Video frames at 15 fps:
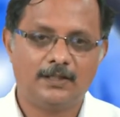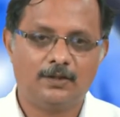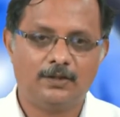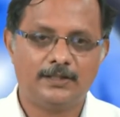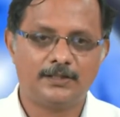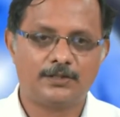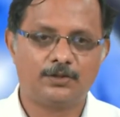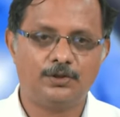
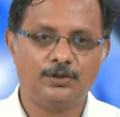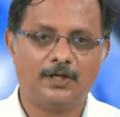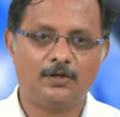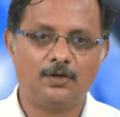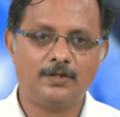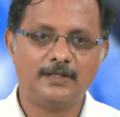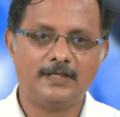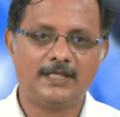Okay, so you are
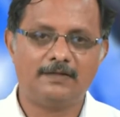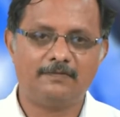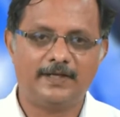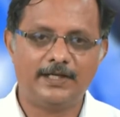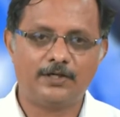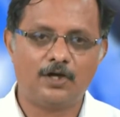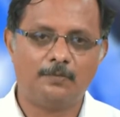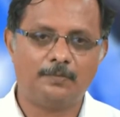looking at a
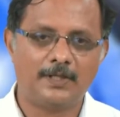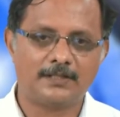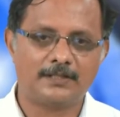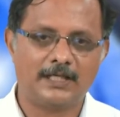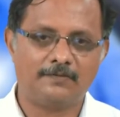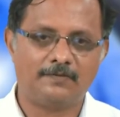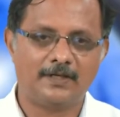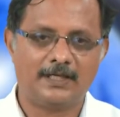very complex
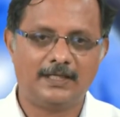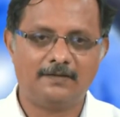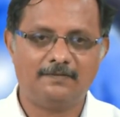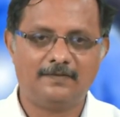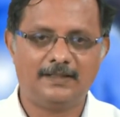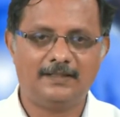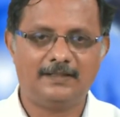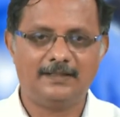network and a
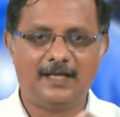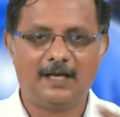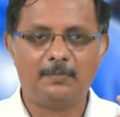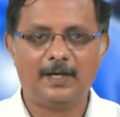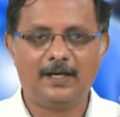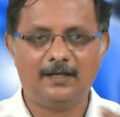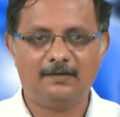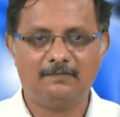very
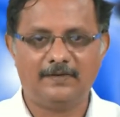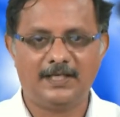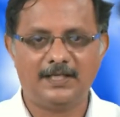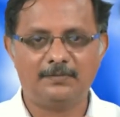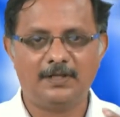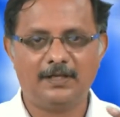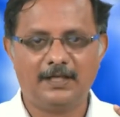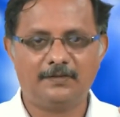labile
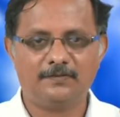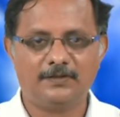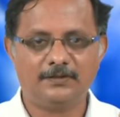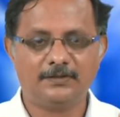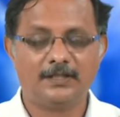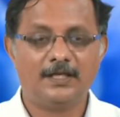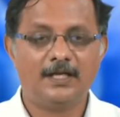variable network,